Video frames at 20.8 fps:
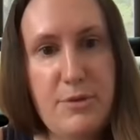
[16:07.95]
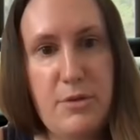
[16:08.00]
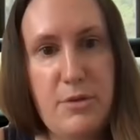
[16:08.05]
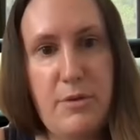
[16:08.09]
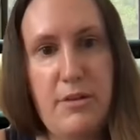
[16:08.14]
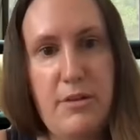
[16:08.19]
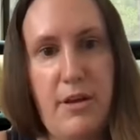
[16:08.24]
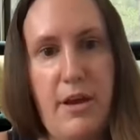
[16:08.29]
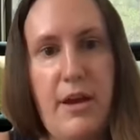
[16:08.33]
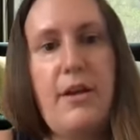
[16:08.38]
So
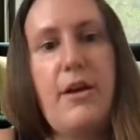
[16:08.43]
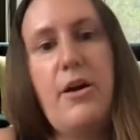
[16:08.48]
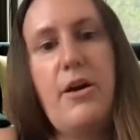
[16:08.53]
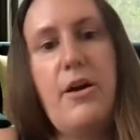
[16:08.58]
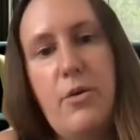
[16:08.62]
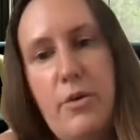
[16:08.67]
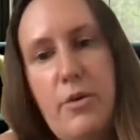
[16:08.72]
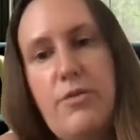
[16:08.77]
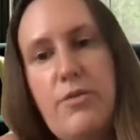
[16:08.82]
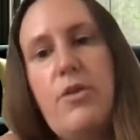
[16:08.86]
we thought,
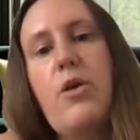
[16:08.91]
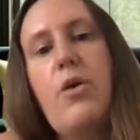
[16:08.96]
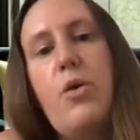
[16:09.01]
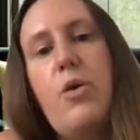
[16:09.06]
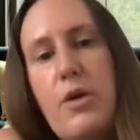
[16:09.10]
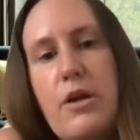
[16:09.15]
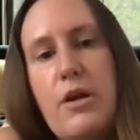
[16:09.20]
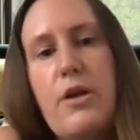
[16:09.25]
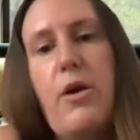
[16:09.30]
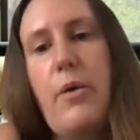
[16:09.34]
oh, if you're
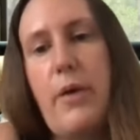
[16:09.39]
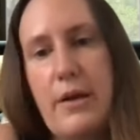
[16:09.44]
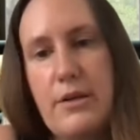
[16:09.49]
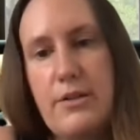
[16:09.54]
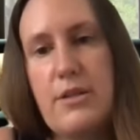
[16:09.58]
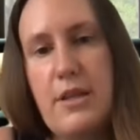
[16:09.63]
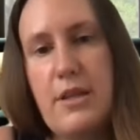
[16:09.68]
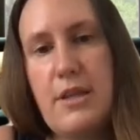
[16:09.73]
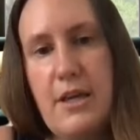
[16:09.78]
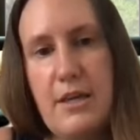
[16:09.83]
already going
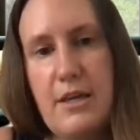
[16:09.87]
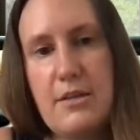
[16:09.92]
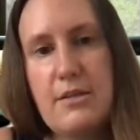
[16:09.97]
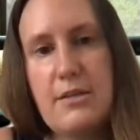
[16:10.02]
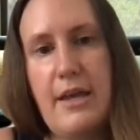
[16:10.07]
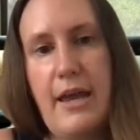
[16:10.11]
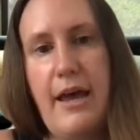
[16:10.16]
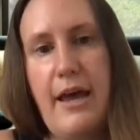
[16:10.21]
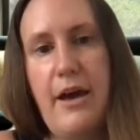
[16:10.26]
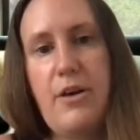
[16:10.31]
to
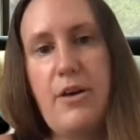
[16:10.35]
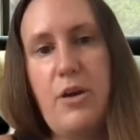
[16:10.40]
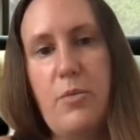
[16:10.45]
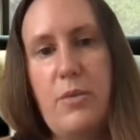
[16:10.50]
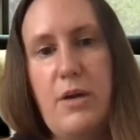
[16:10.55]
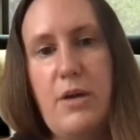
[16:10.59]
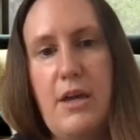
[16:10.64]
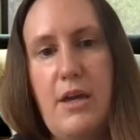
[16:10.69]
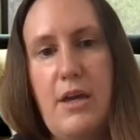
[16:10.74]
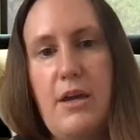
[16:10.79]
this, how can
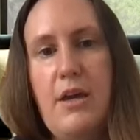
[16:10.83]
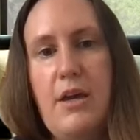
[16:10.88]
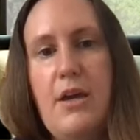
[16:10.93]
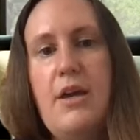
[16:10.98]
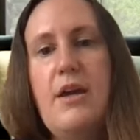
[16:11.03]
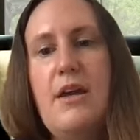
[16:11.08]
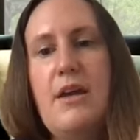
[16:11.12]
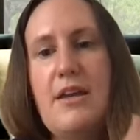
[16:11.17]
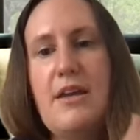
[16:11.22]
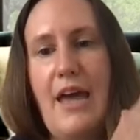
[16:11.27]
we
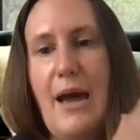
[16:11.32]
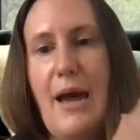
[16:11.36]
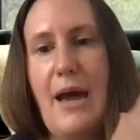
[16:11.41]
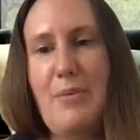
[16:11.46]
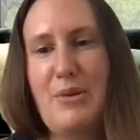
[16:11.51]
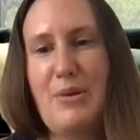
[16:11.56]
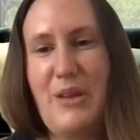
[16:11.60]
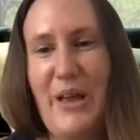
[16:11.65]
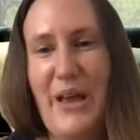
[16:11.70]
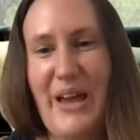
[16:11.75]

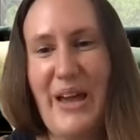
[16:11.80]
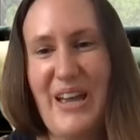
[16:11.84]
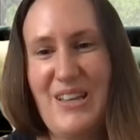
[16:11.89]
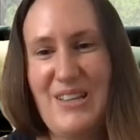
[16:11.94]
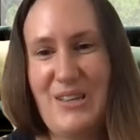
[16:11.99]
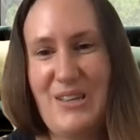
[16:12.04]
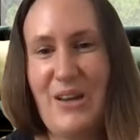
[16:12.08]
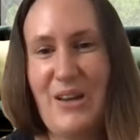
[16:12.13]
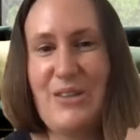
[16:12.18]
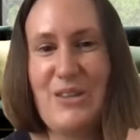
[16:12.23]

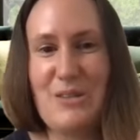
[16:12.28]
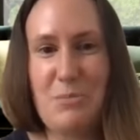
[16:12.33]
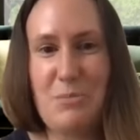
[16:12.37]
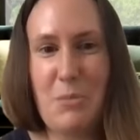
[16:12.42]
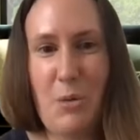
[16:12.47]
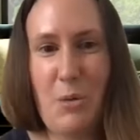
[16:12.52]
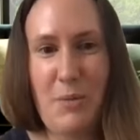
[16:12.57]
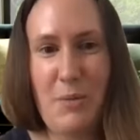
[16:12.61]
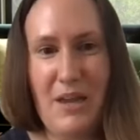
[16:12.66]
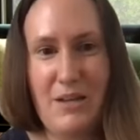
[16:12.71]
capitalize on this
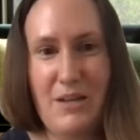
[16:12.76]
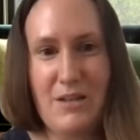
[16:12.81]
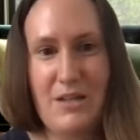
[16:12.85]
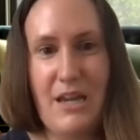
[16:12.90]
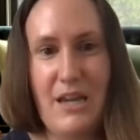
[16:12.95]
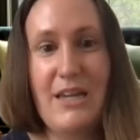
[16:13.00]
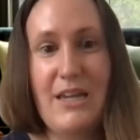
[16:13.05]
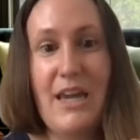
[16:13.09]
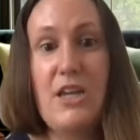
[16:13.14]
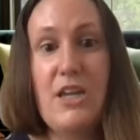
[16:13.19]
moment
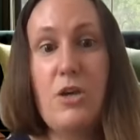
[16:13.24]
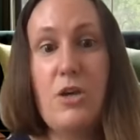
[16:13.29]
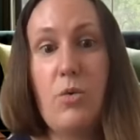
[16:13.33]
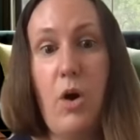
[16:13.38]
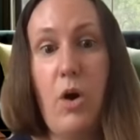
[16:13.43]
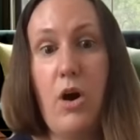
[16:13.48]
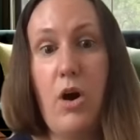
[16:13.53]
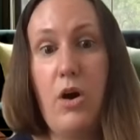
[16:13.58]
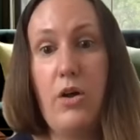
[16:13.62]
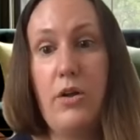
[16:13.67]
and get you
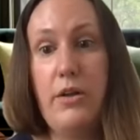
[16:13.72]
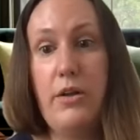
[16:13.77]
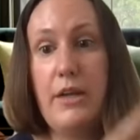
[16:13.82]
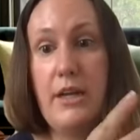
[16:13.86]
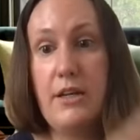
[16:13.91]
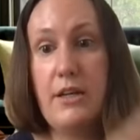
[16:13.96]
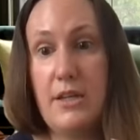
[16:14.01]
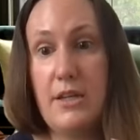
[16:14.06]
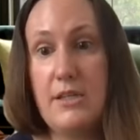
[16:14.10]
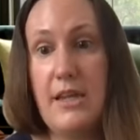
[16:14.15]
all
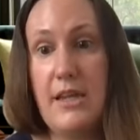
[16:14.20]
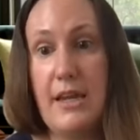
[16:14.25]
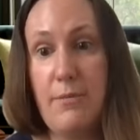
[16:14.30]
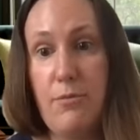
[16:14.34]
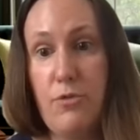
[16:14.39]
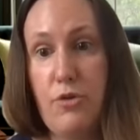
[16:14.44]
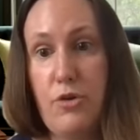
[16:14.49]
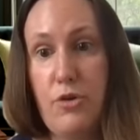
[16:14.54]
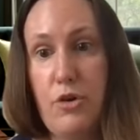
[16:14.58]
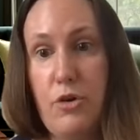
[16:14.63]
in the
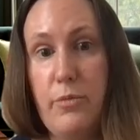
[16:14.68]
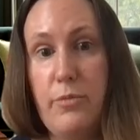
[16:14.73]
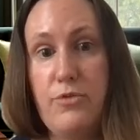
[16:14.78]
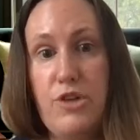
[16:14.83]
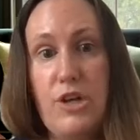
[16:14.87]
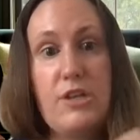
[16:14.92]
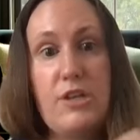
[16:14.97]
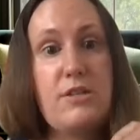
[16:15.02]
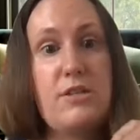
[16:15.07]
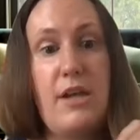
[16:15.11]
same room
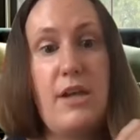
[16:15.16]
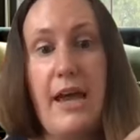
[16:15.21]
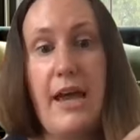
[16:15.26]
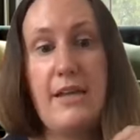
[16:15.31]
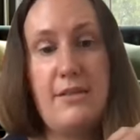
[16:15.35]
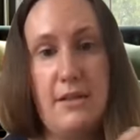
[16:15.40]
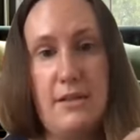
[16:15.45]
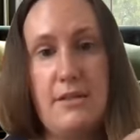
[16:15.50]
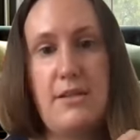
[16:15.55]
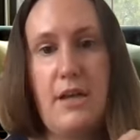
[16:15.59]
just
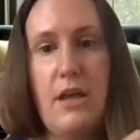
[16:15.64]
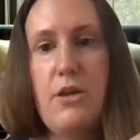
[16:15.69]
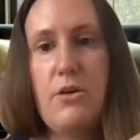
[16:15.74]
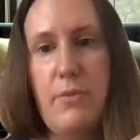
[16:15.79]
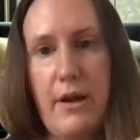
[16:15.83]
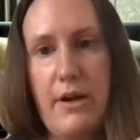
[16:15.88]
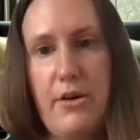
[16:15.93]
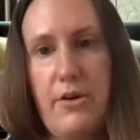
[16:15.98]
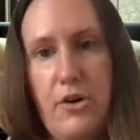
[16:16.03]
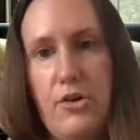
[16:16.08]
as
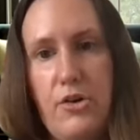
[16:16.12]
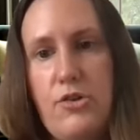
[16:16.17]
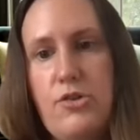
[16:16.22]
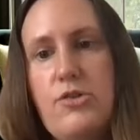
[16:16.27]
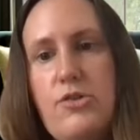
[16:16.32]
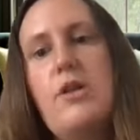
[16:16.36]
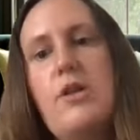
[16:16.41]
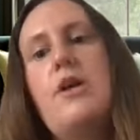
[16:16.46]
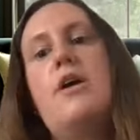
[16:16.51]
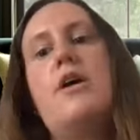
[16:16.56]

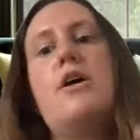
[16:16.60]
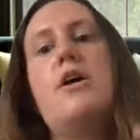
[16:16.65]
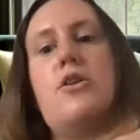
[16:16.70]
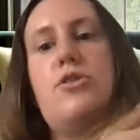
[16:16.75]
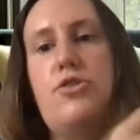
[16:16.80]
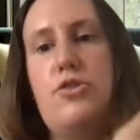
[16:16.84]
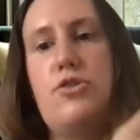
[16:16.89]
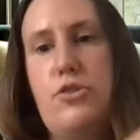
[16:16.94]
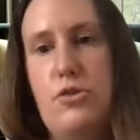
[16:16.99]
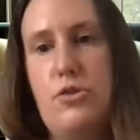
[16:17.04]
accelerators
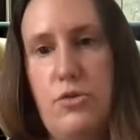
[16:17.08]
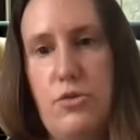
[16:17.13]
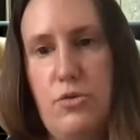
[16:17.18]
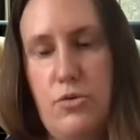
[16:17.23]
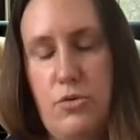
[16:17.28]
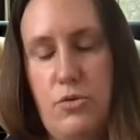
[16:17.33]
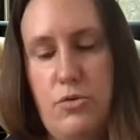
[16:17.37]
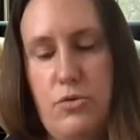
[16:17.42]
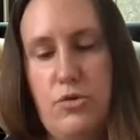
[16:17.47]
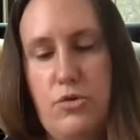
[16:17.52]

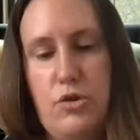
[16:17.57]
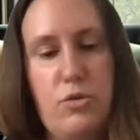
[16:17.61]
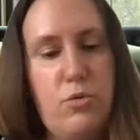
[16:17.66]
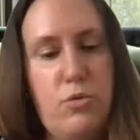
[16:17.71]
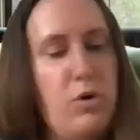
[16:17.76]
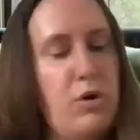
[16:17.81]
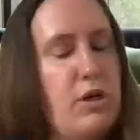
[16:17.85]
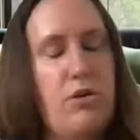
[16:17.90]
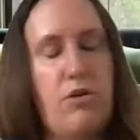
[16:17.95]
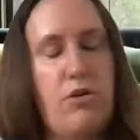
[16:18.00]
to do
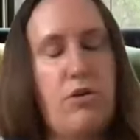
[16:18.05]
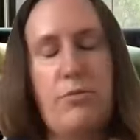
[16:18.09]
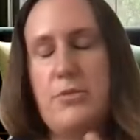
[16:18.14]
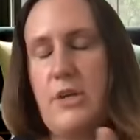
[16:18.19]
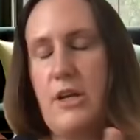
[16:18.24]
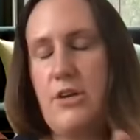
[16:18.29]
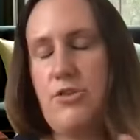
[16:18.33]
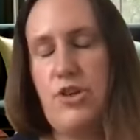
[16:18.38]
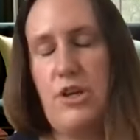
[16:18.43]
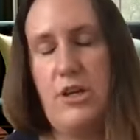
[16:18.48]
working group
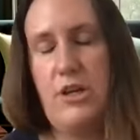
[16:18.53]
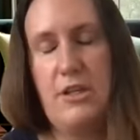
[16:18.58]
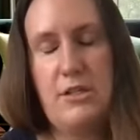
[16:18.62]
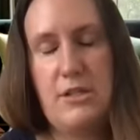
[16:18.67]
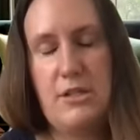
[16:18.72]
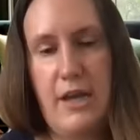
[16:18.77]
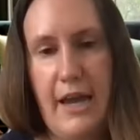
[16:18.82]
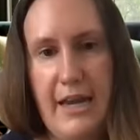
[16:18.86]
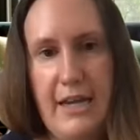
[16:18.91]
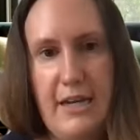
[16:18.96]

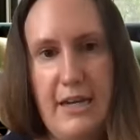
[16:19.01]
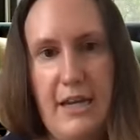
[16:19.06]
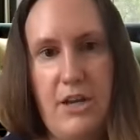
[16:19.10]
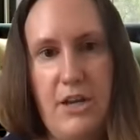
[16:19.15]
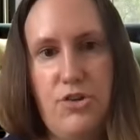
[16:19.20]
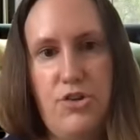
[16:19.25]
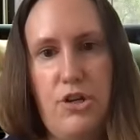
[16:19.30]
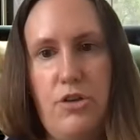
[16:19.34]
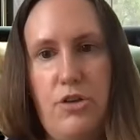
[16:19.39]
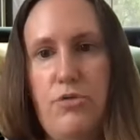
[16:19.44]
sessions,
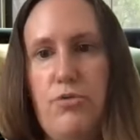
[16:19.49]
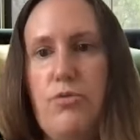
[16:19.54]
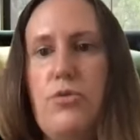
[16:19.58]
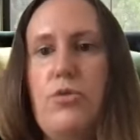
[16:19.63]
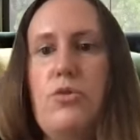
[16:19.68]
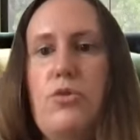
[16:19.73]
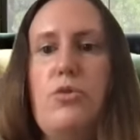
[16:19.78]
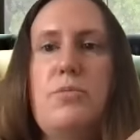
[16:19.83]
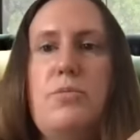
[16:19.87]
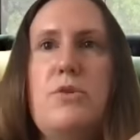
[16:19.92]
ideation
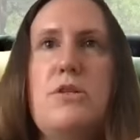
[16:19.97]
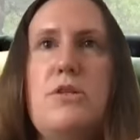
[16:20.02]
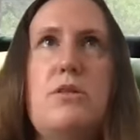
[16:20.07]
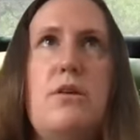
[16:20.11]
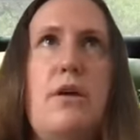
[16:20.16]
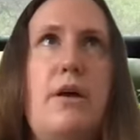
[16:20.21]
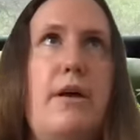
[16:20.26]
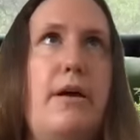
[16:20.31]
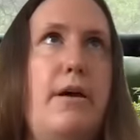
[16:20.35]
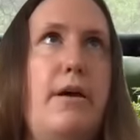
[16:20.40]

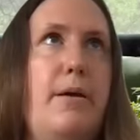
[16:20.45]
groups,